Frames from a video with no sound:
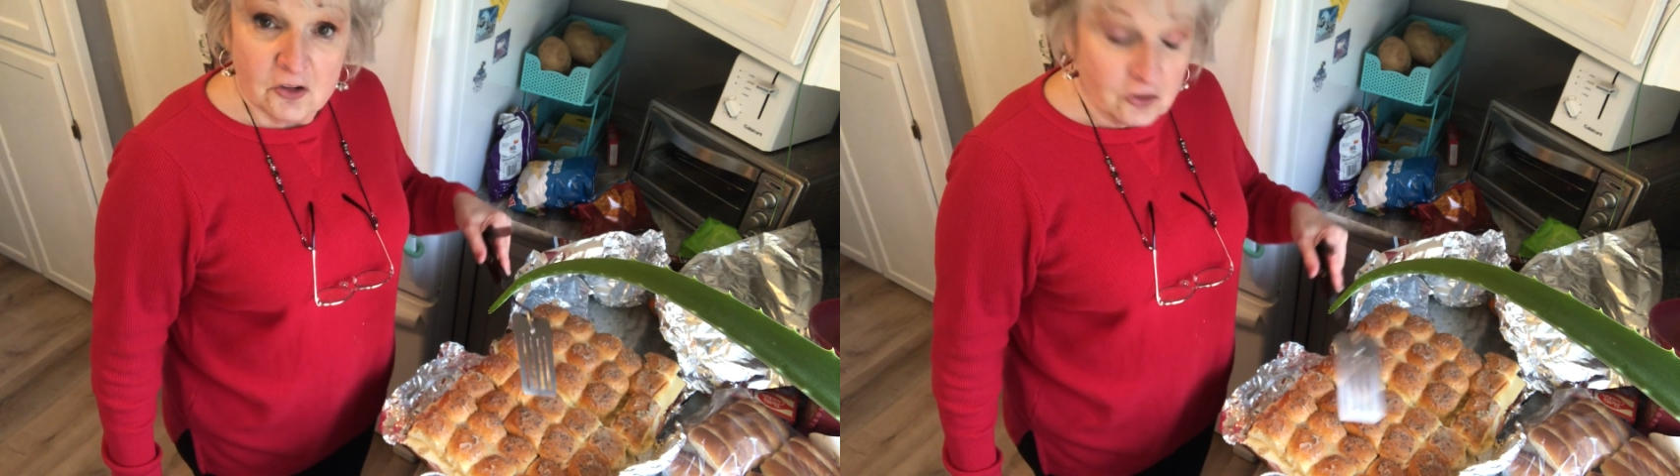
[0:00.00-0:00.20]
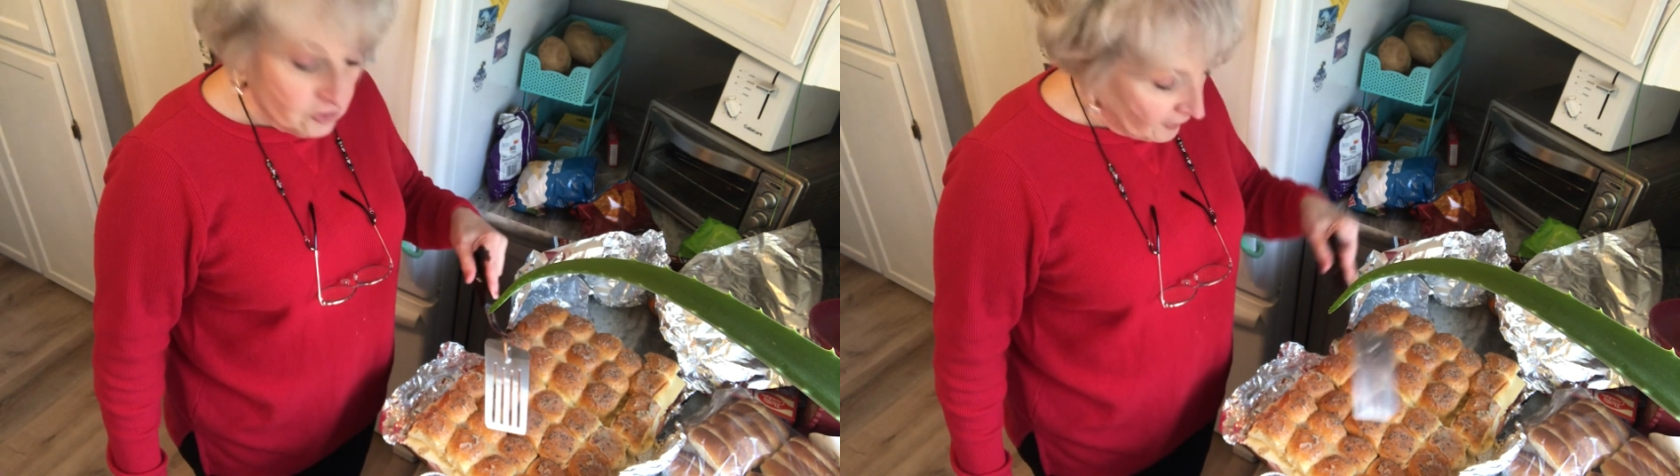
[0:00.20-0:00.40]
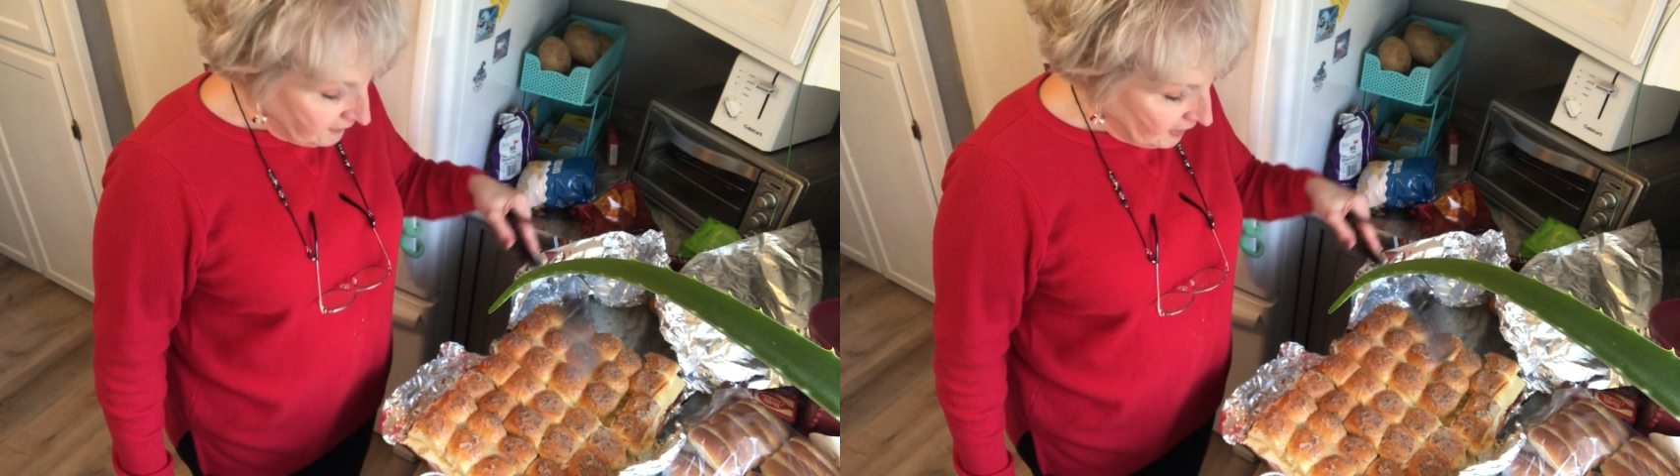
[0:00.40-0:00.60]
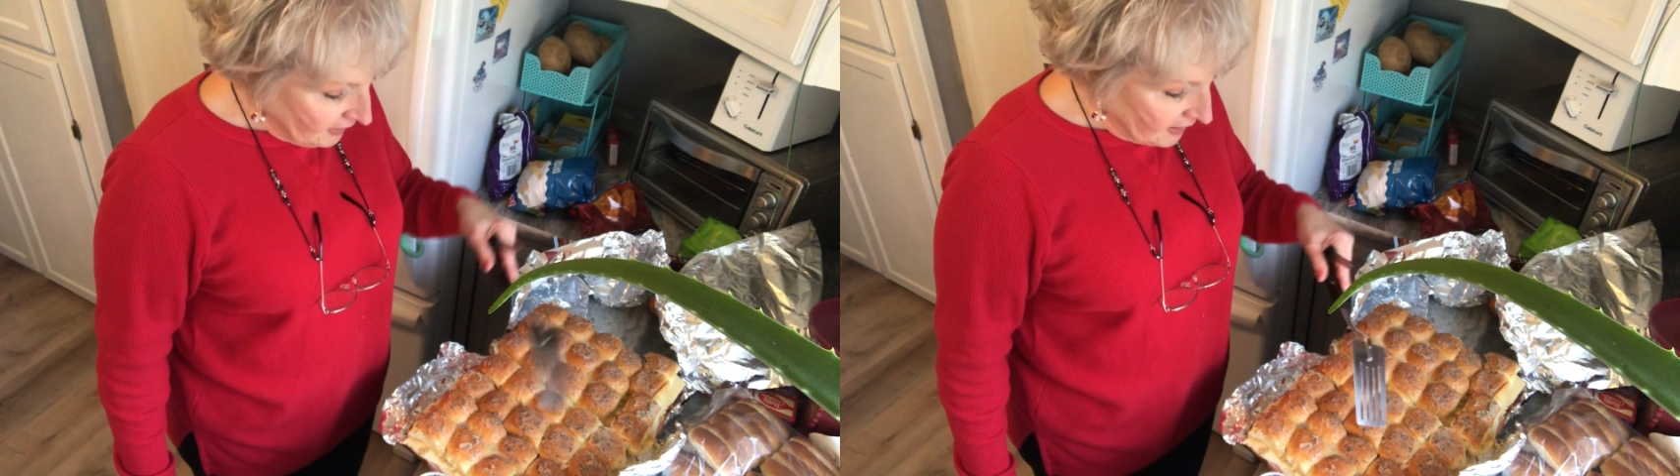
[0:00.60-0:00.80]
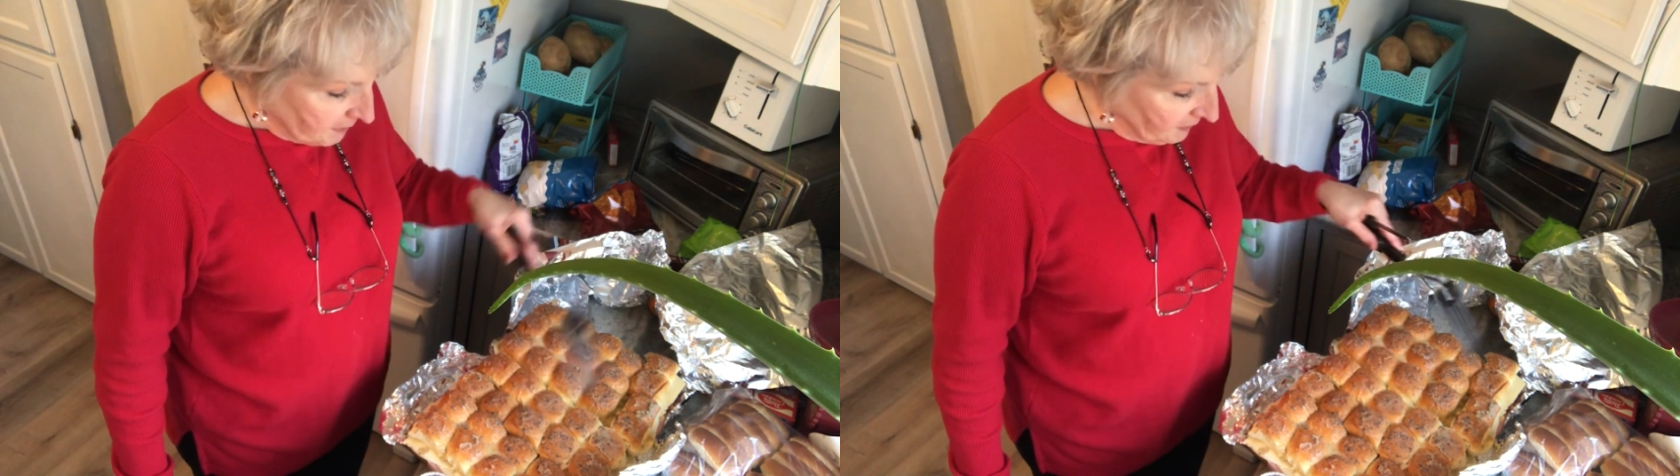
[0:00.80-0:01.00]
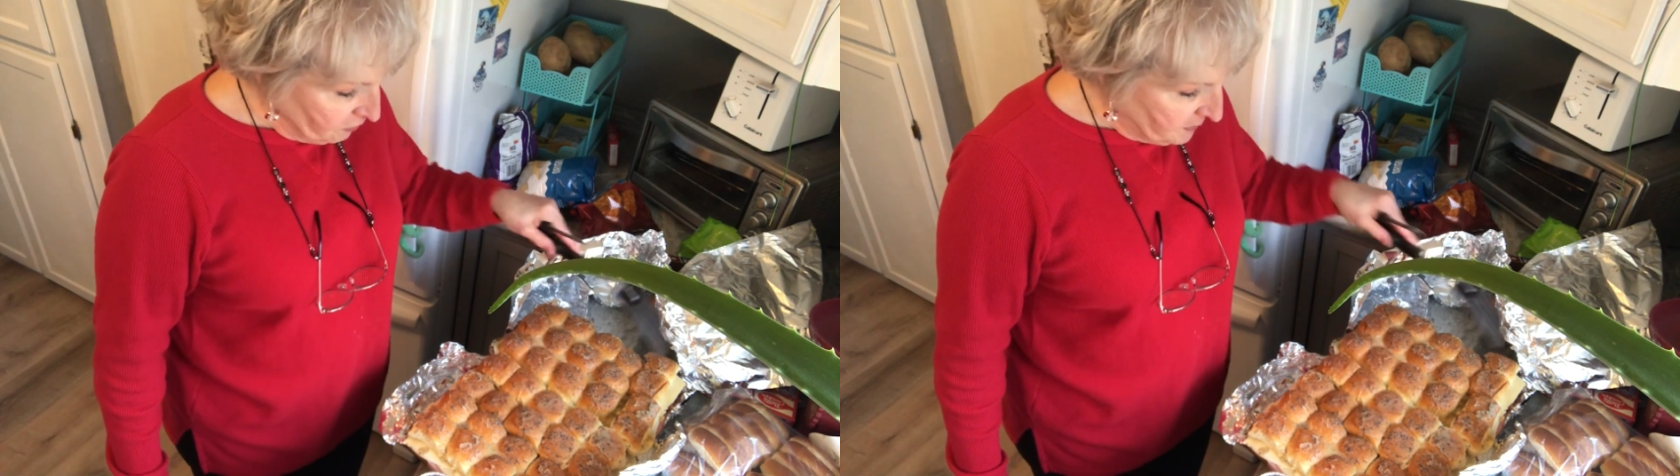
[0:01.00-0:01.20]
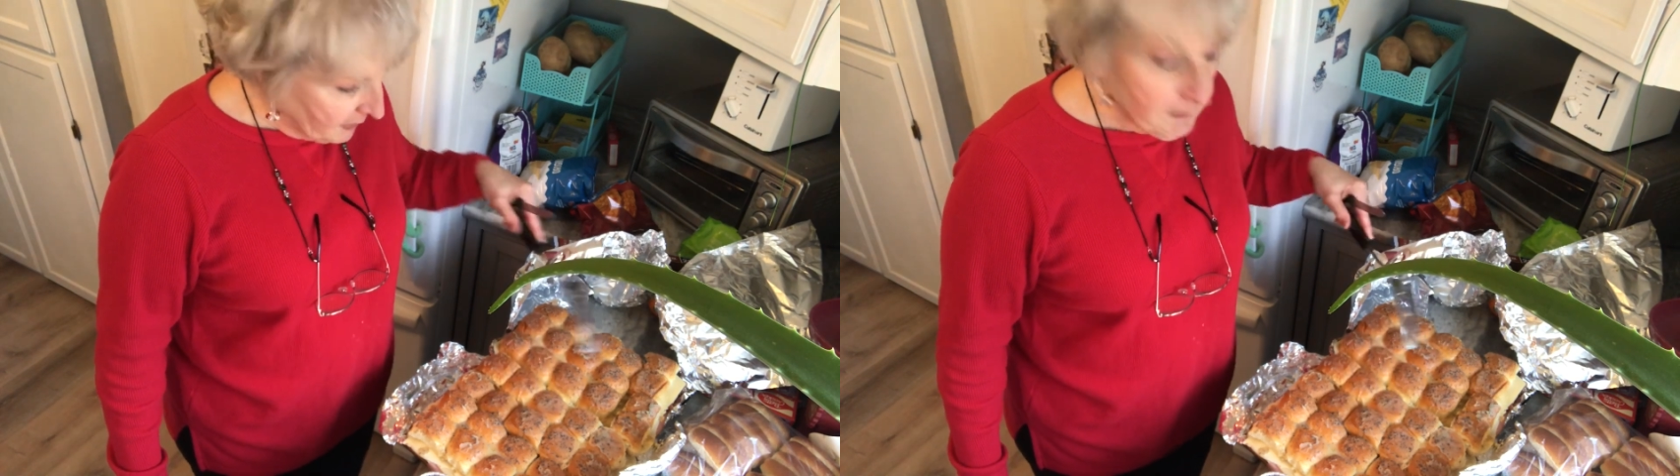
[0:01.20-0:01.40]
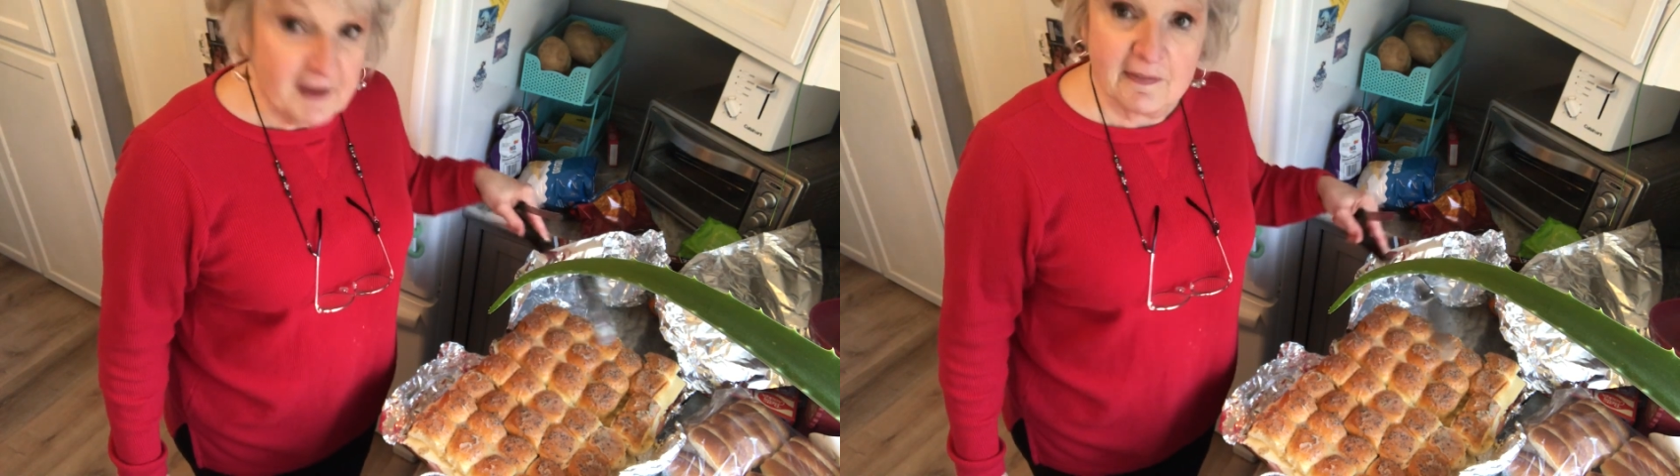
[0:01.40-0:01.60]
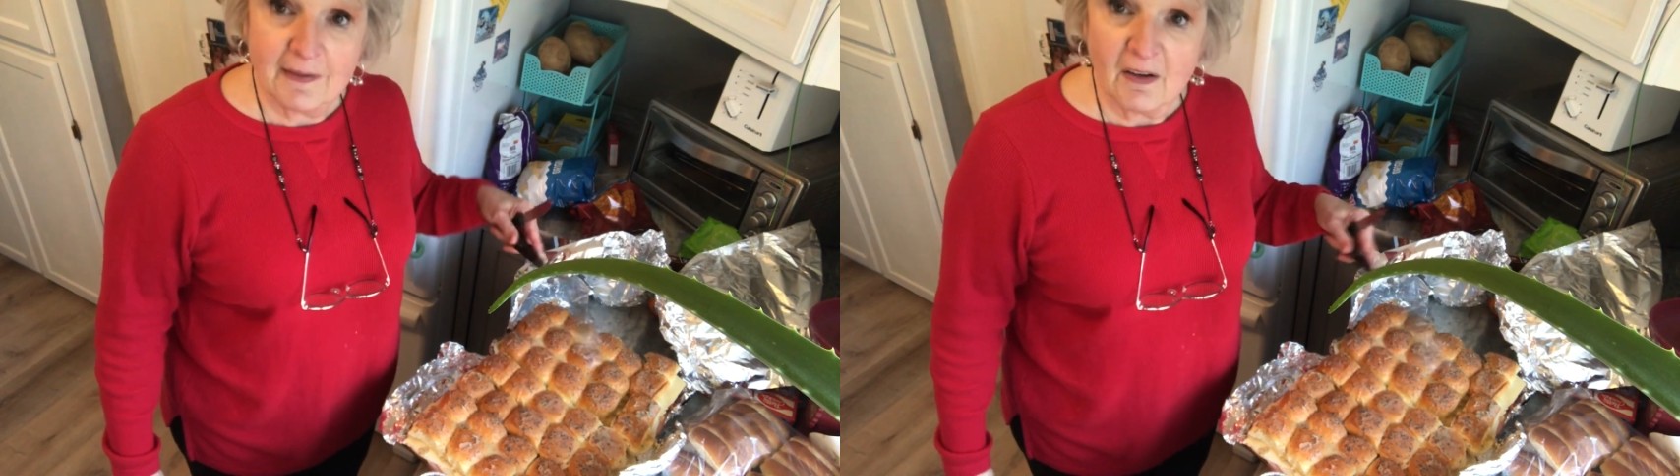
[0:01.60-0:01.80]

just in a couple of big pieces.